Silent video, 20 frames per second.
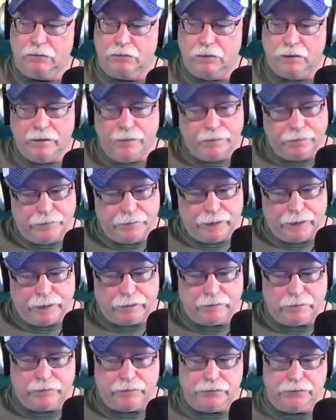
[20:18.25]
one of the
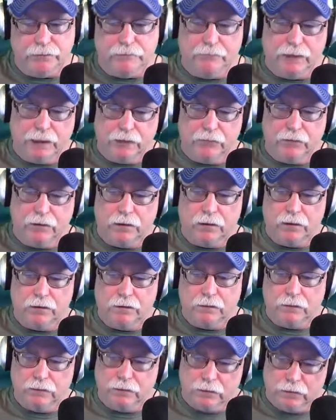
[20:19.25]
things that you may want
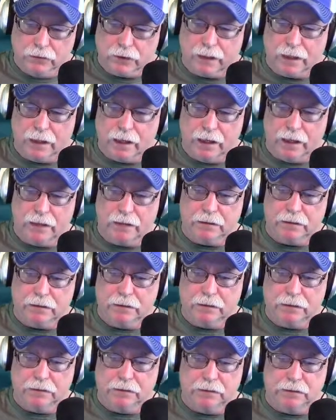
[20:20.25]
to look at
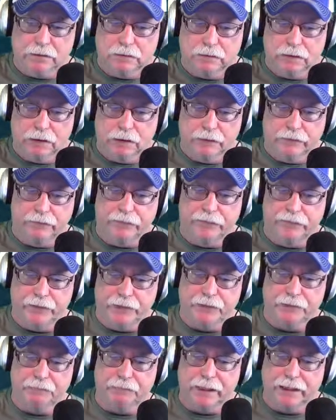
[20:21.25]
is the
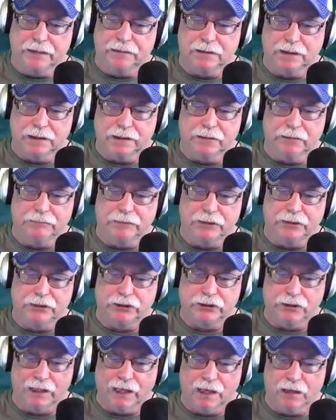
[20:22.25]
fish may tend to be
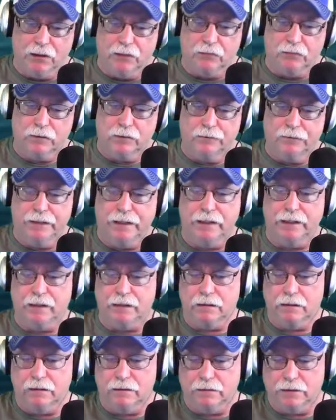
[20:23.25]
shallower than
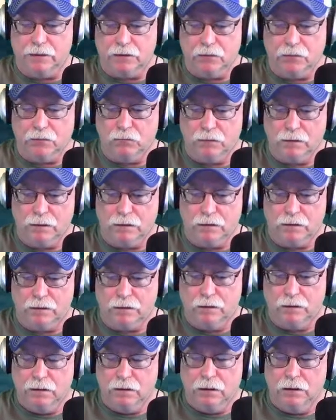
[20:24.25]
in clearer
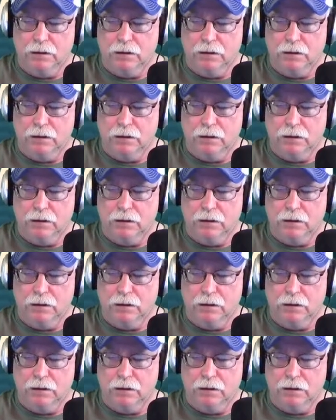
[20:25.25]
water.